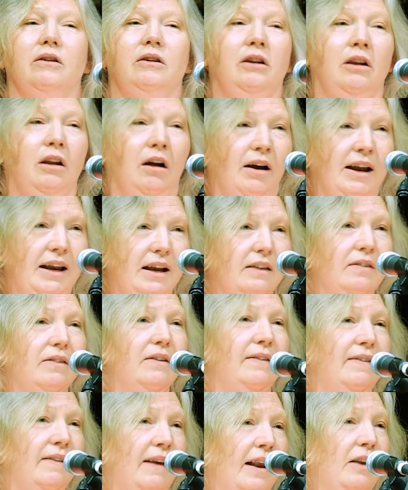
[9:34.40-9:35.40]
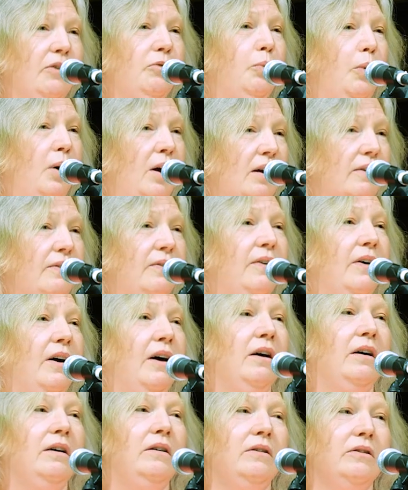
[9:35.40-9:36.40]
like the SEND work
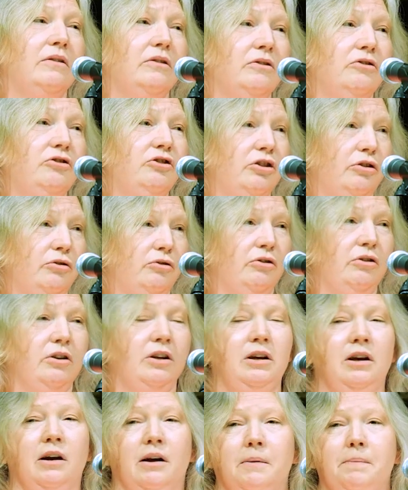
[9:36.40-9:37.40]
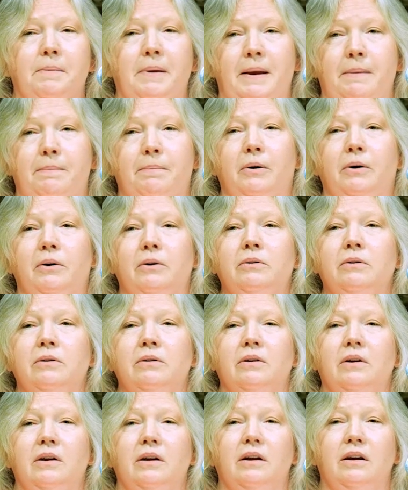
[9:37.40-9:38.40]
for children and young people,
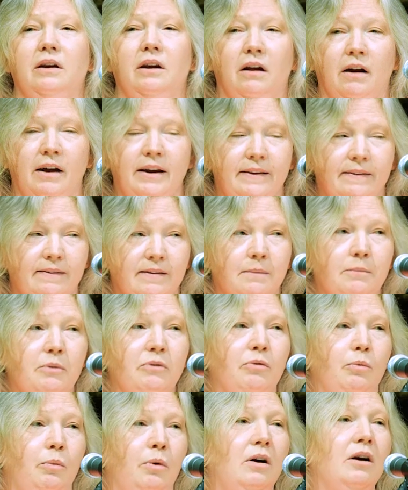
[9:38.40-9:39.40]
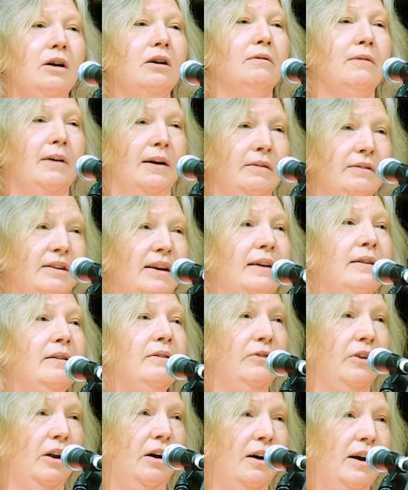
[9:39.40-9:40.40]
like some of the work around end
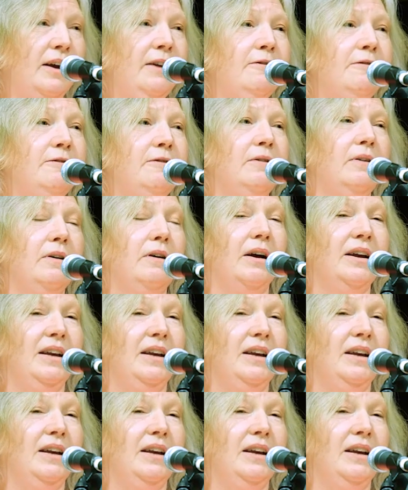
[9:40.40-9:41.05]
of life.